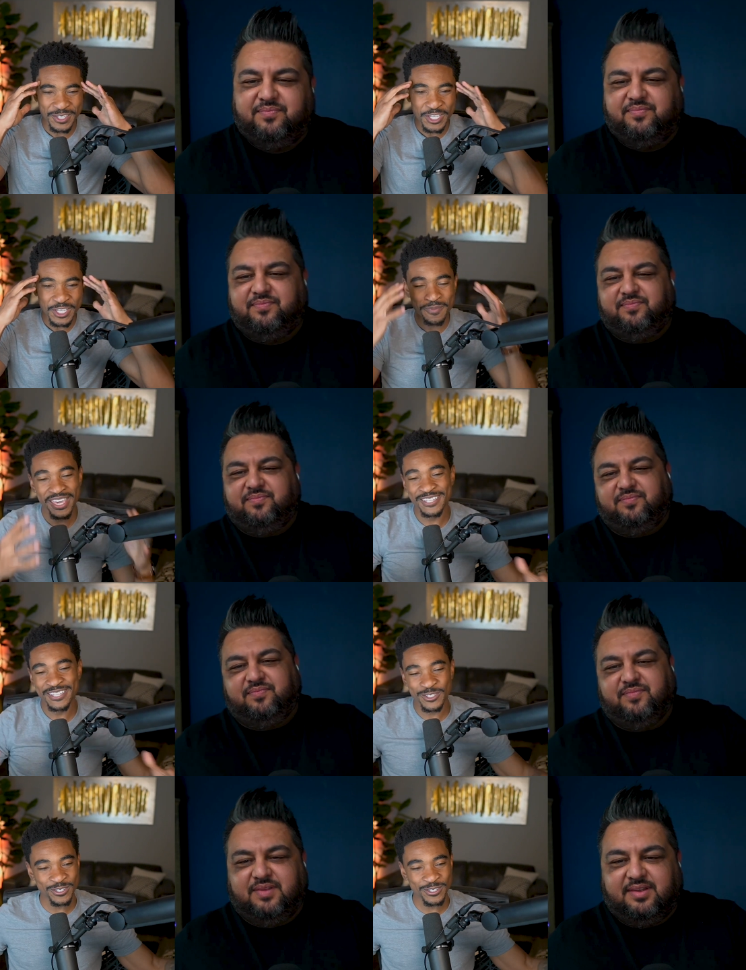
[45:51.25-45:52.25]
Speaker 1: You may
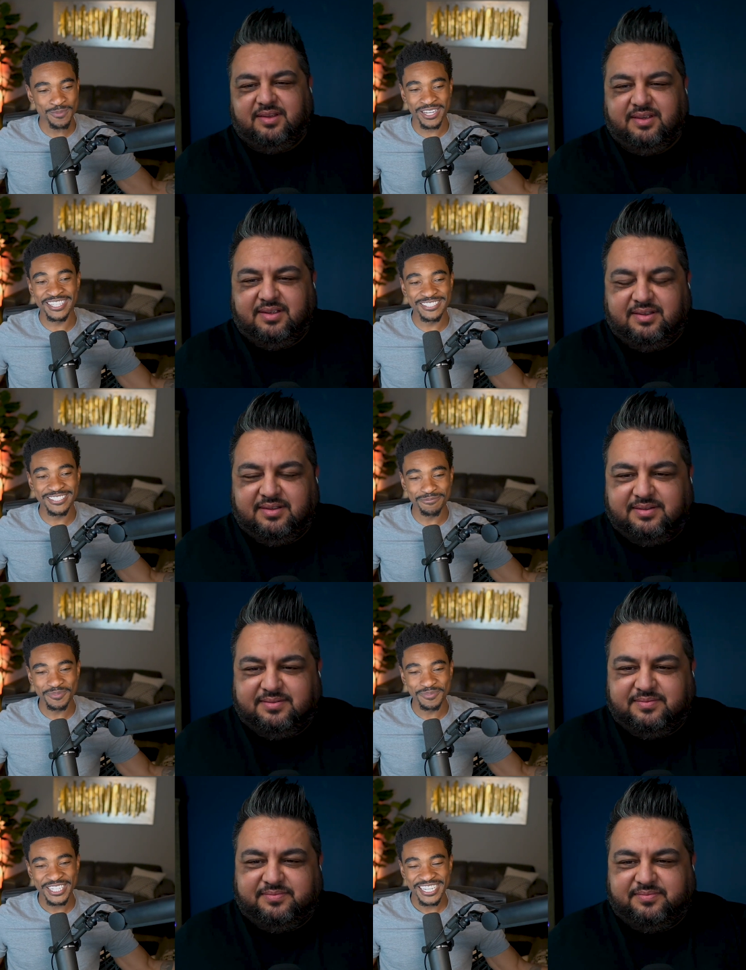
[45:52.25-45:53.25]
enter into my kingdom.
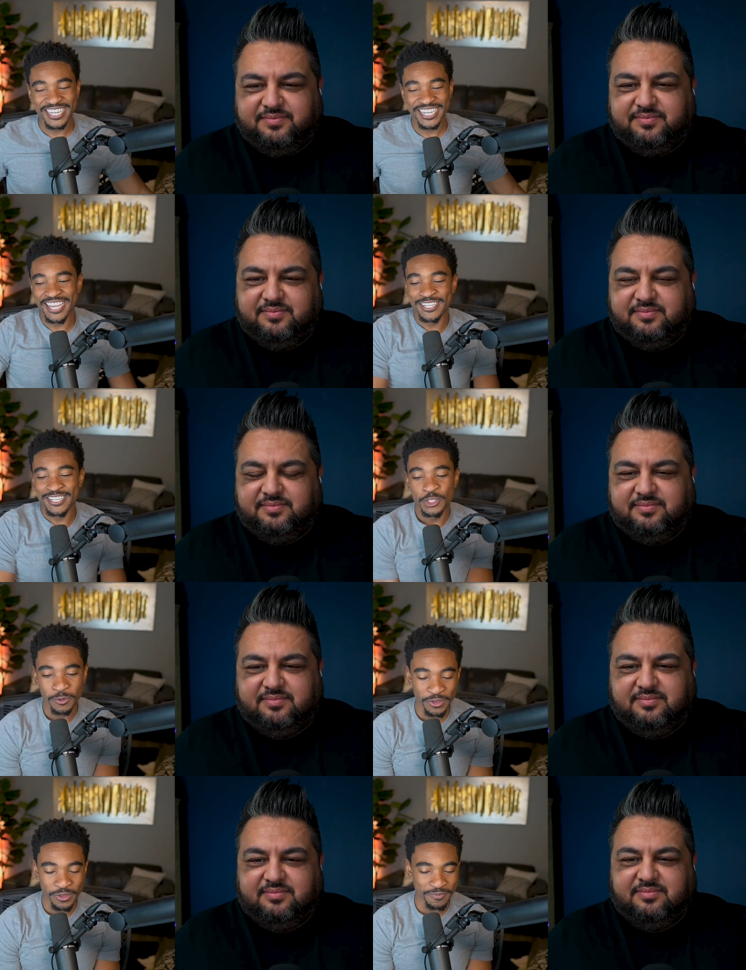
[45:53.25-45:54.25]
And do
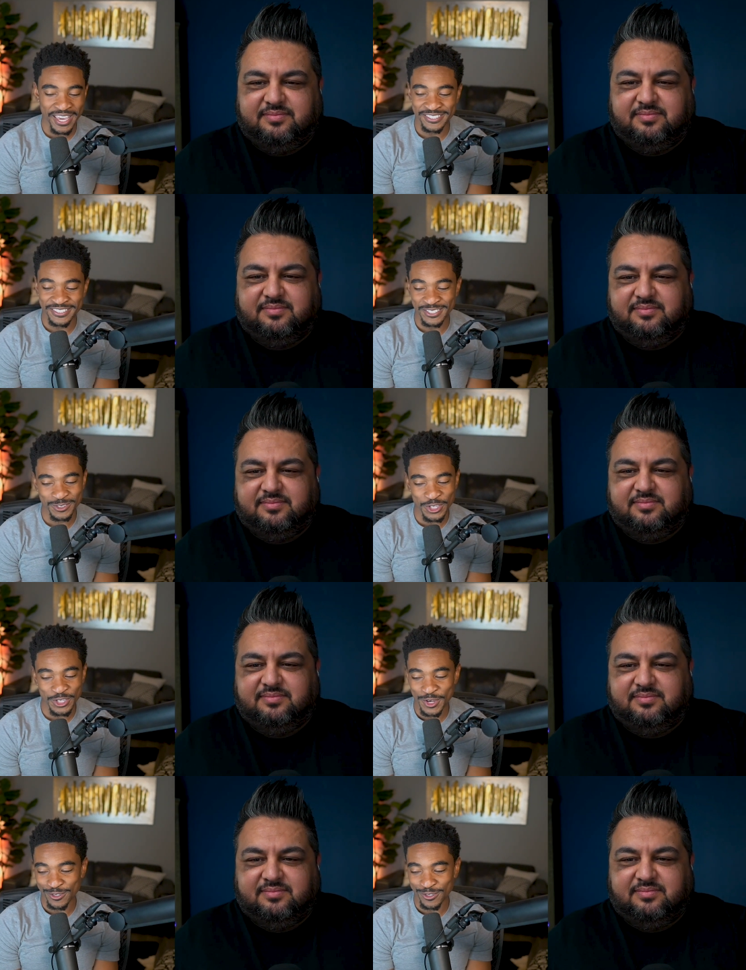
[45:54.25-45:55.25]
it with, man, just
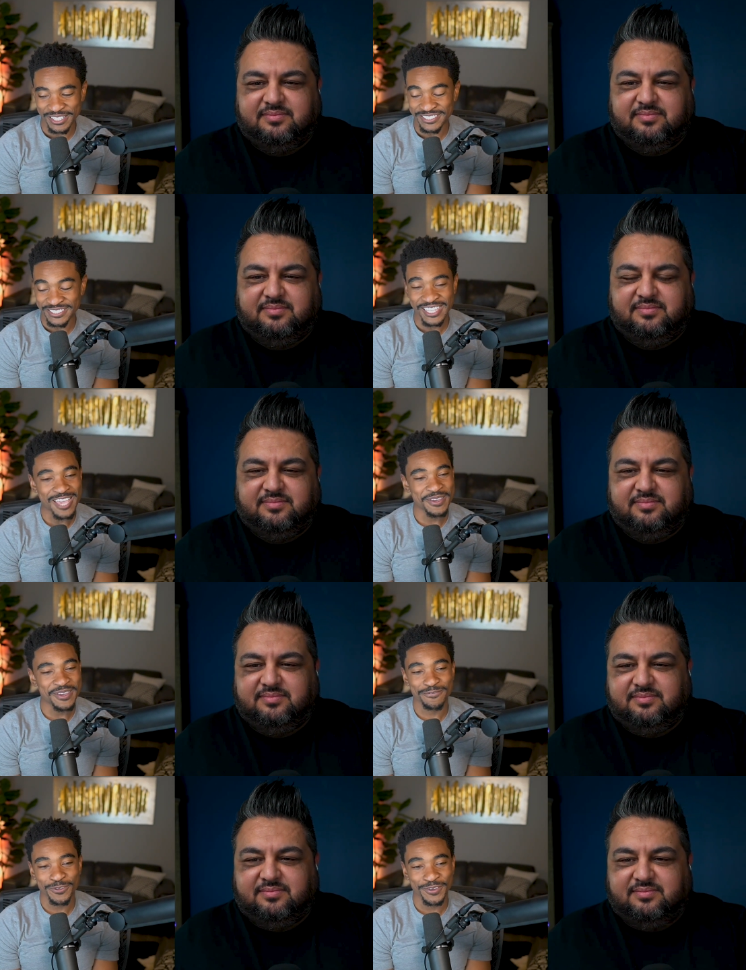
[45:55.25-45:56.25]
sheer
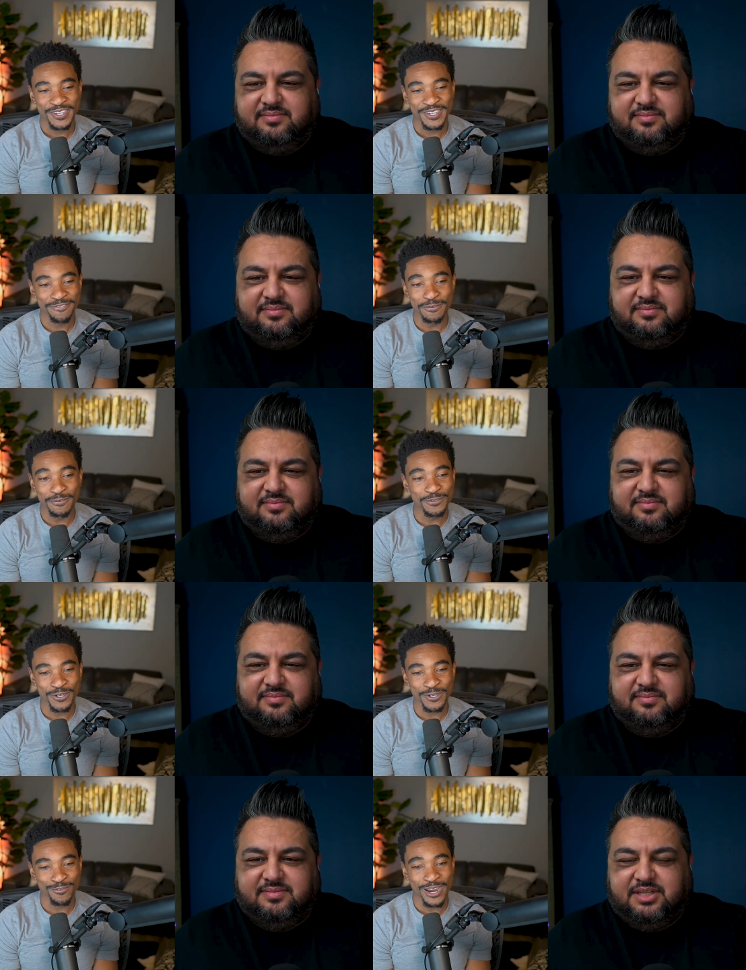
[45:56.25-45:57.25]
excitement for the
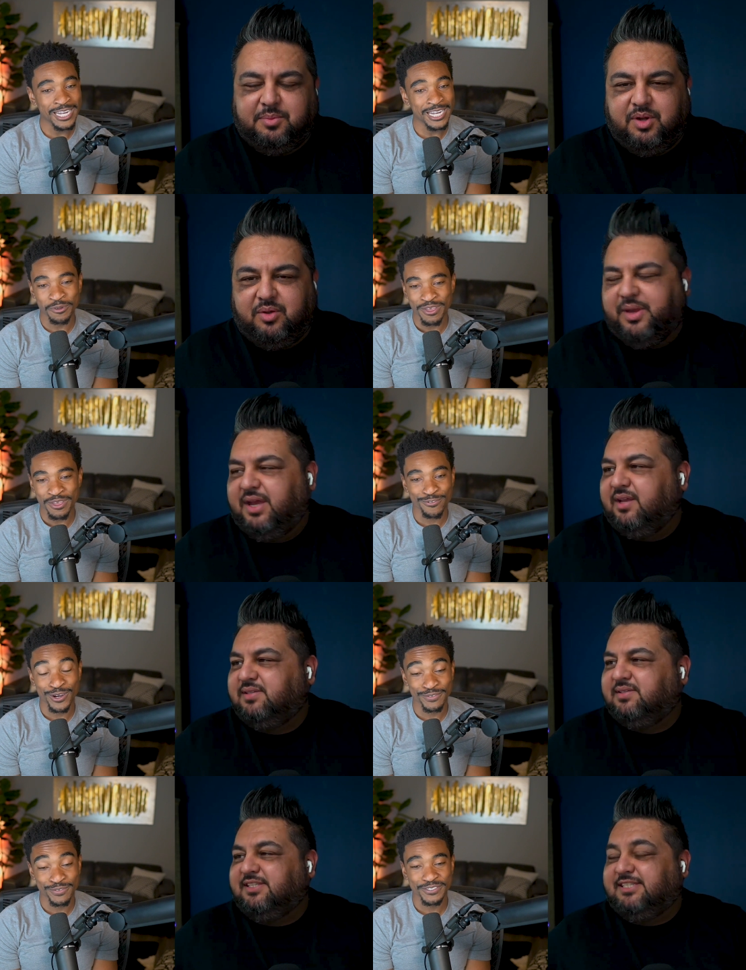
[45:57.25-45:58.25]
future of
Speaker 2: reigning with him
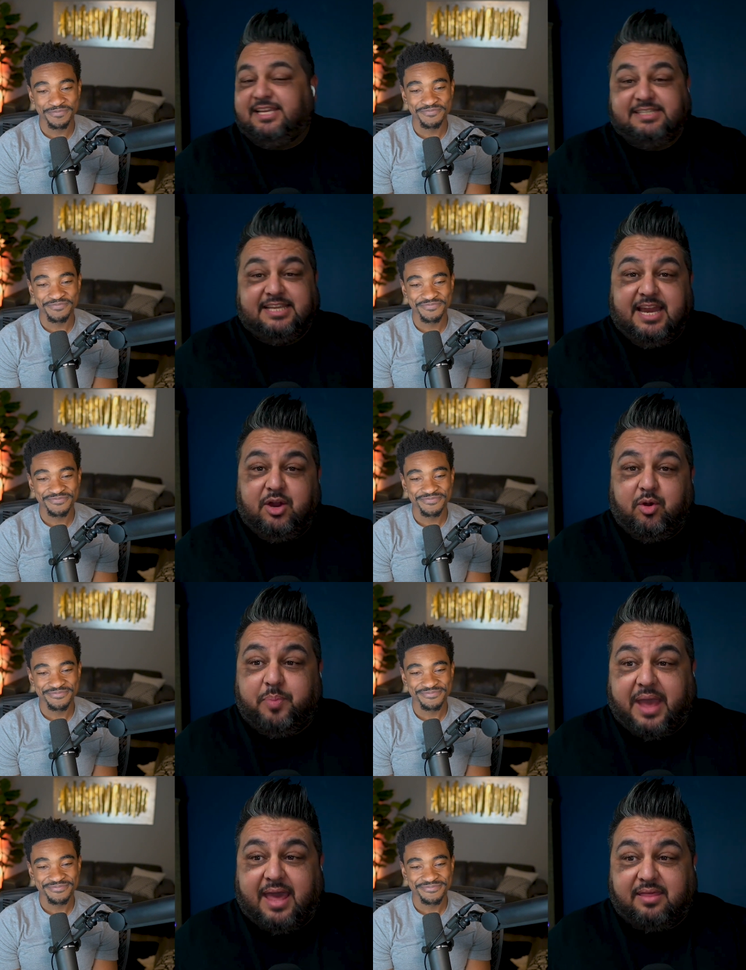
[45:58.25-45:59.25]
forever. It's a narrow
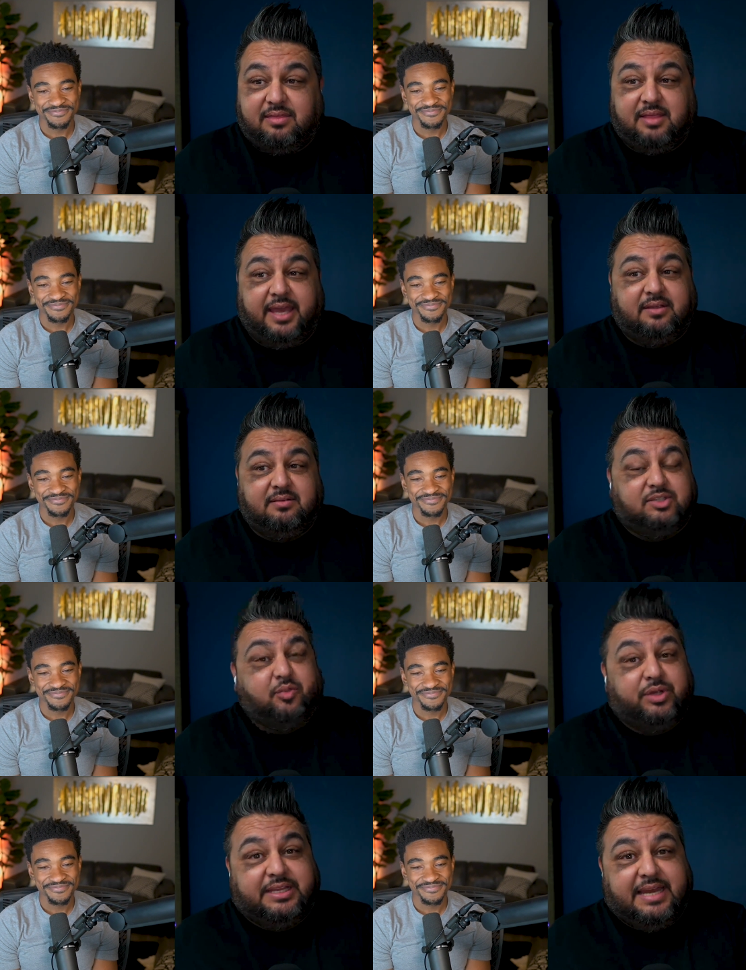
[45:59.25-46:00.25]
path. Like, it's
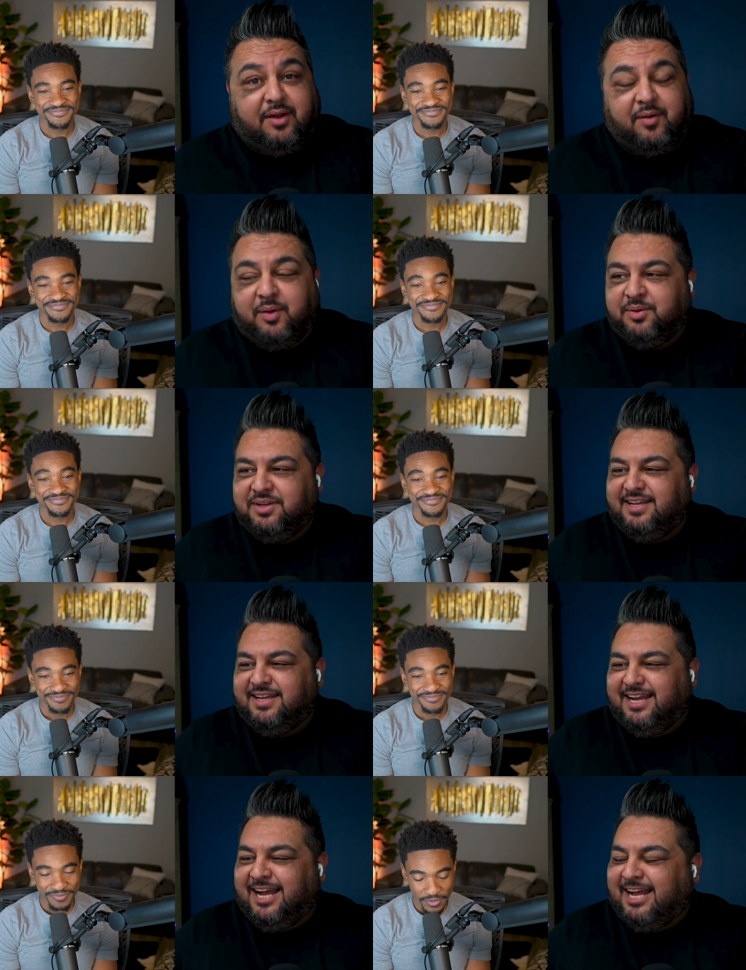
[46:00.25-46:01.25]
really narrow.
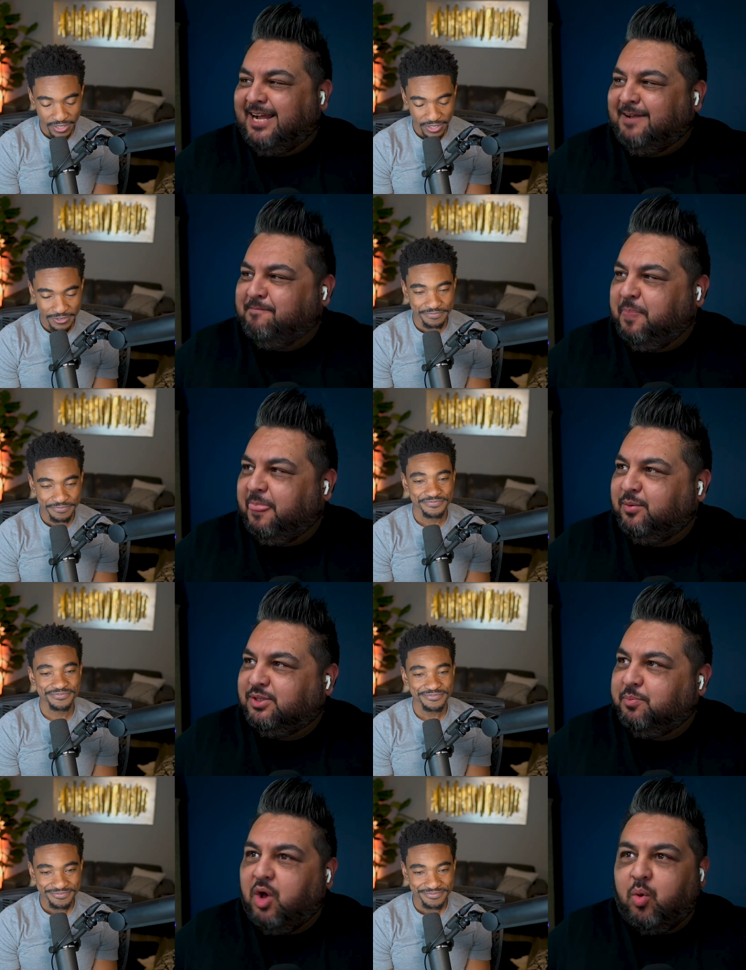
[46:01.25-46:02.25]
Well,
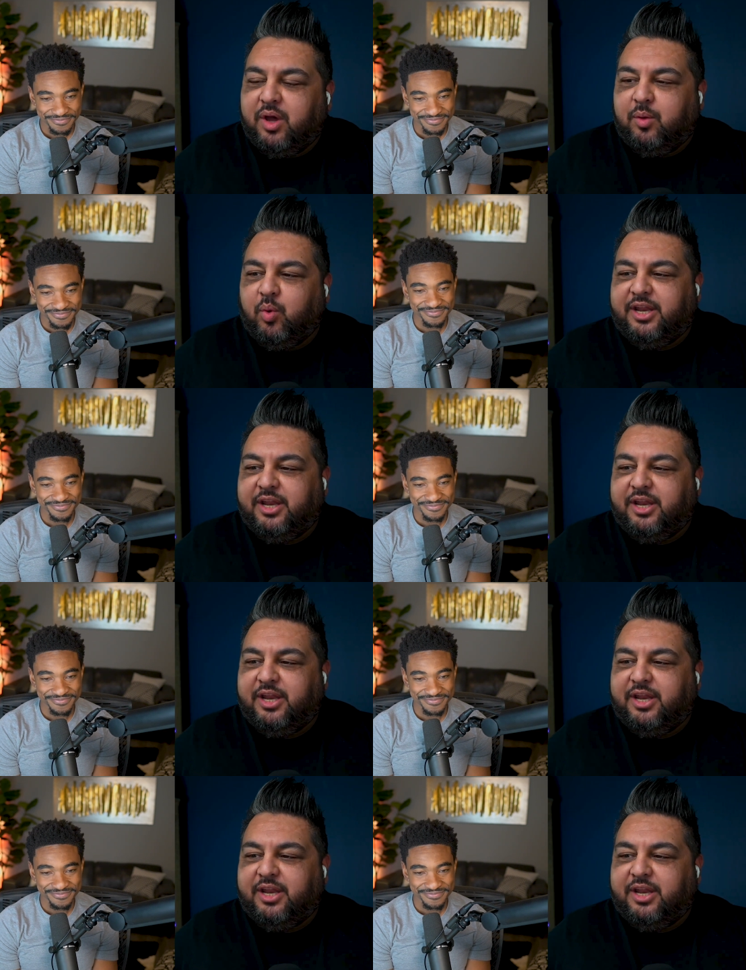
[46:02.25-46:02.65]
Jamal, what'd